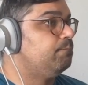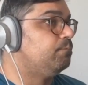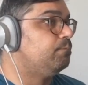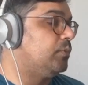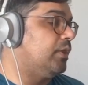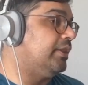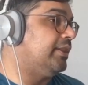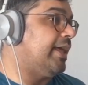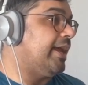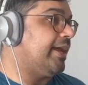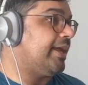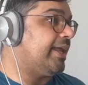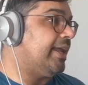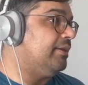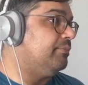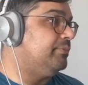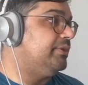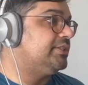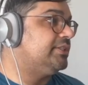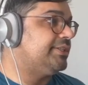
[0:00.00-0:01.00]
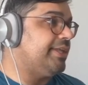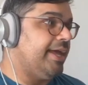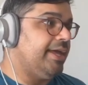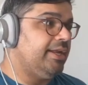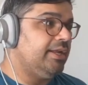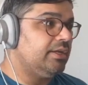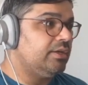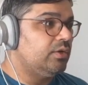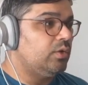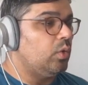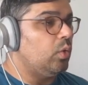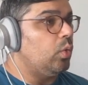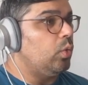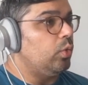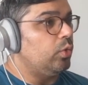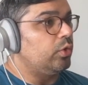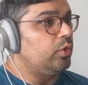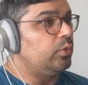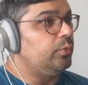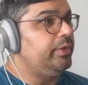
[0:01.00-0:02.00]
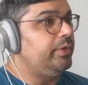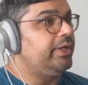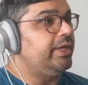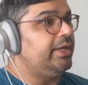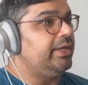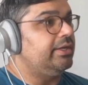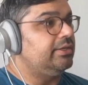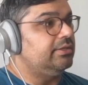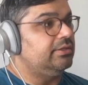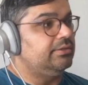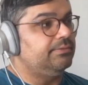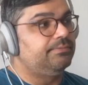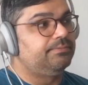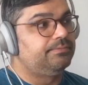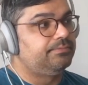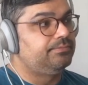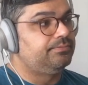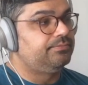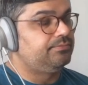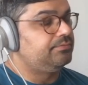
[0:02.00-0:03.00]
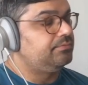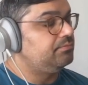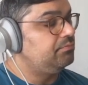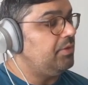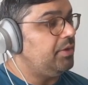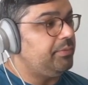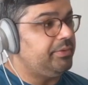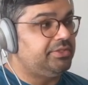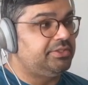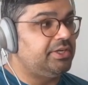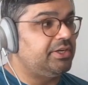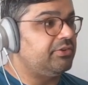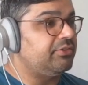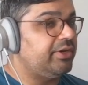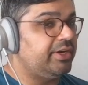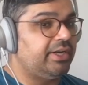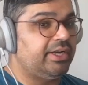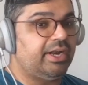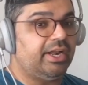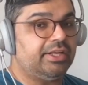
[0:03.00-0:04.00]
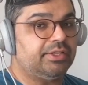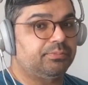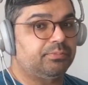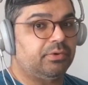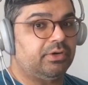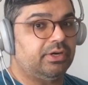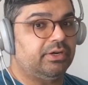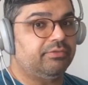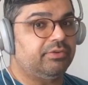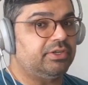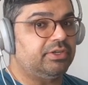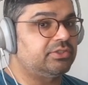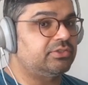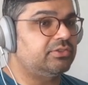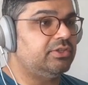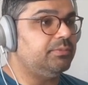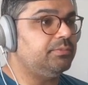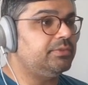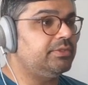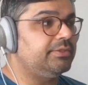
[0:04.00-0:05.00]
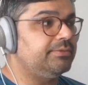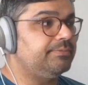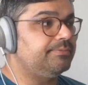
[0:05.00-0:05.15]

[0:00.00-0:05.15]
that can be static, or we can maybe generate it as part of our script.